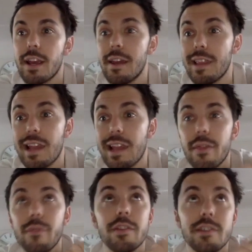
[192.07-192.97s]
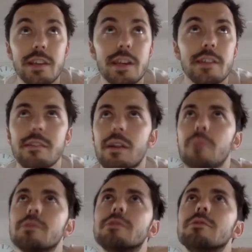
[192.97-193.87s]
length of the season. So that
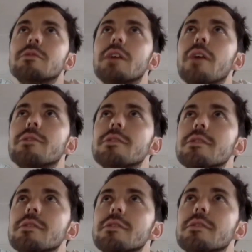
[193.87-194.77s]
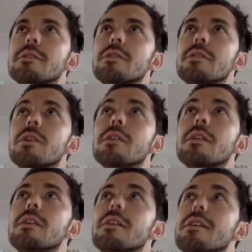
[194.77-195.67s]
was
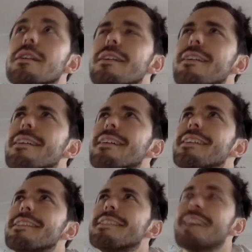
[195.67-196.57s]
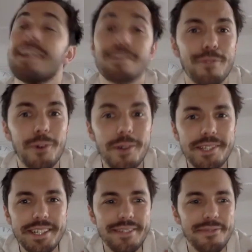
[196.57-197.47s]

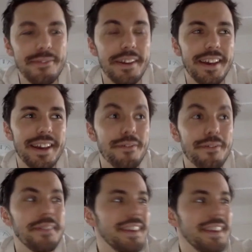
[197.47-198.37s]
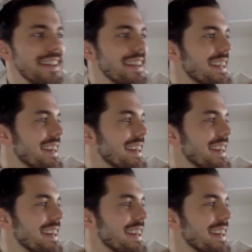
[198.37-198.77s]
2014, 15.